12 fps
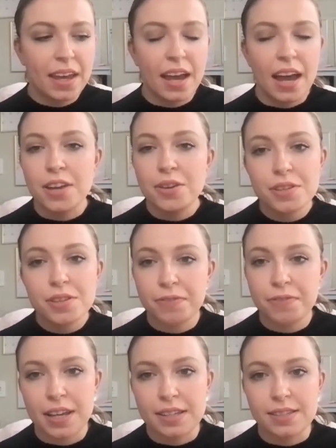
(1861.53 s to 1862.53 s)
I use the
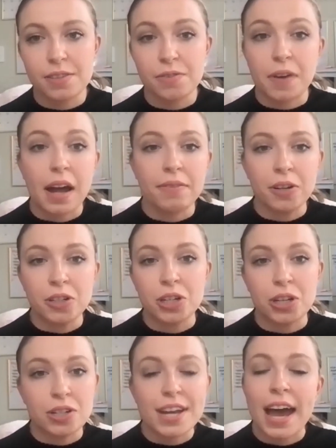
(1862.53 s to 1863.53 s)
phrase survivor
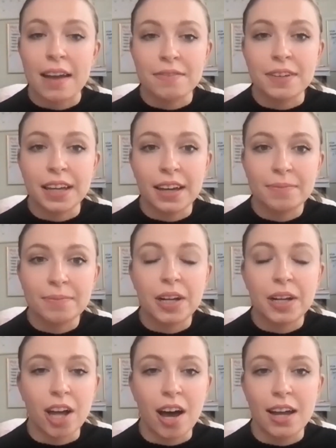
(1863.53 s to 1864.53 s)
turned advocate
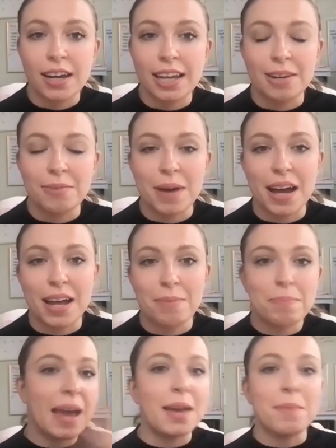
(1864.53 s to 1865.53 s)
a lot in
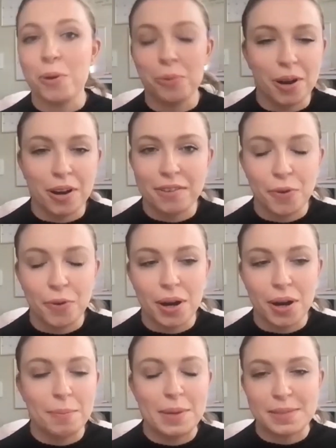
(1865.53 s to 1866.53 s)
my paperwork
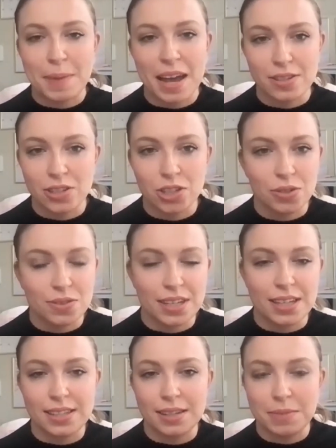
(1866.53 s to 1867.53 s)
for Miss
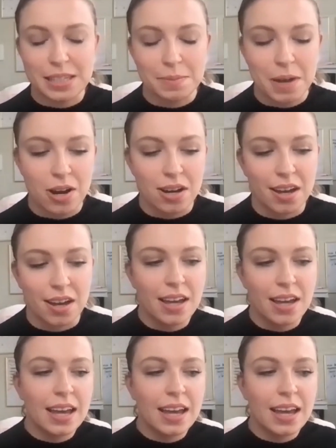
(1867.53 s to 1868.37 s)
Massachusetts and Miss America.